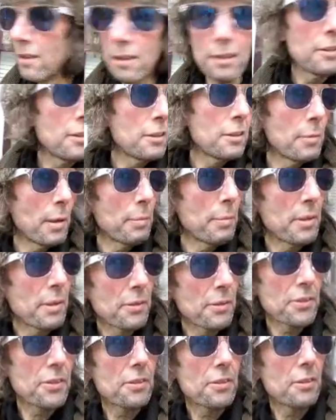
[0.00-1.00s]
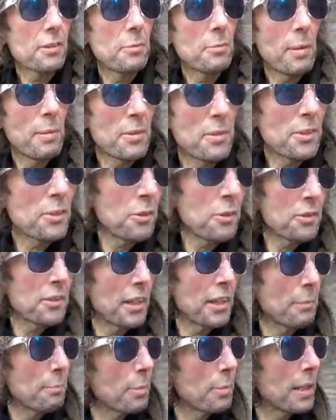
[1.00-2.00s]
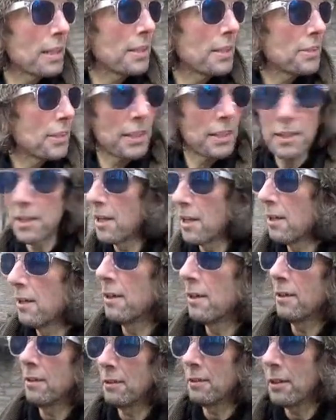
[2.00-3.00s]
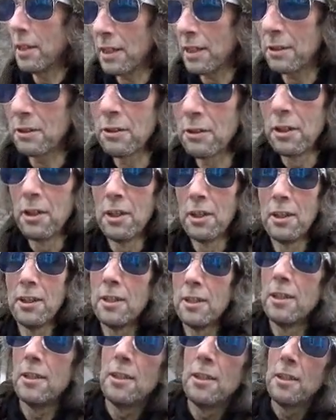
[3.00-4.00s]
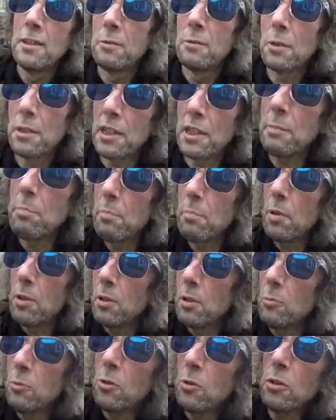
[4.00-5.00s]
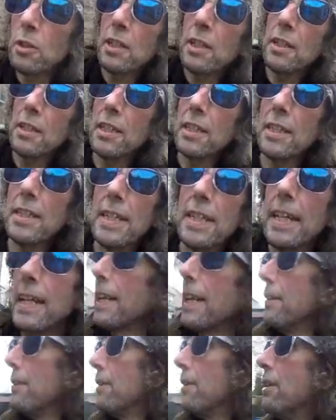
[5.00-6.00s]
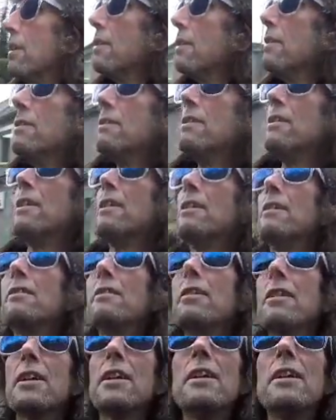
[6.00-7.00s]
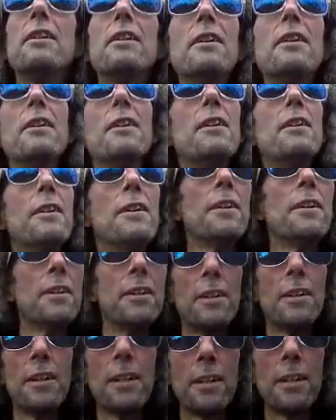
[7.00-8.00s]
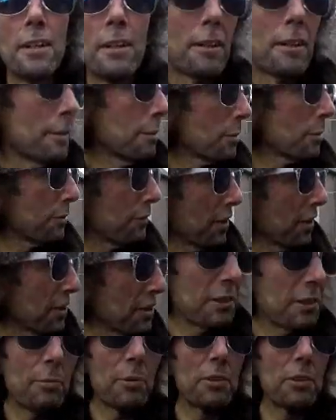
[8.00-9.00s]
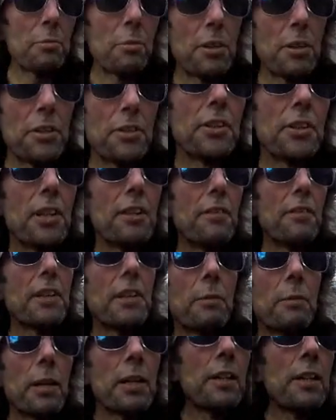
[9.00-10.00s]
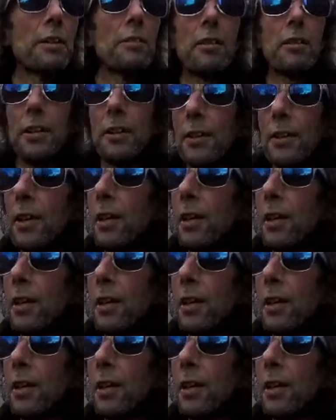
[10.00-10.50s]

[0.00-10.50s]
Oh, maybe it's not the same place then. Oh, hang on. We'll keep on walking to the dead end. Oh, right. Oh, it's very similar to where I used to live anyway. Right.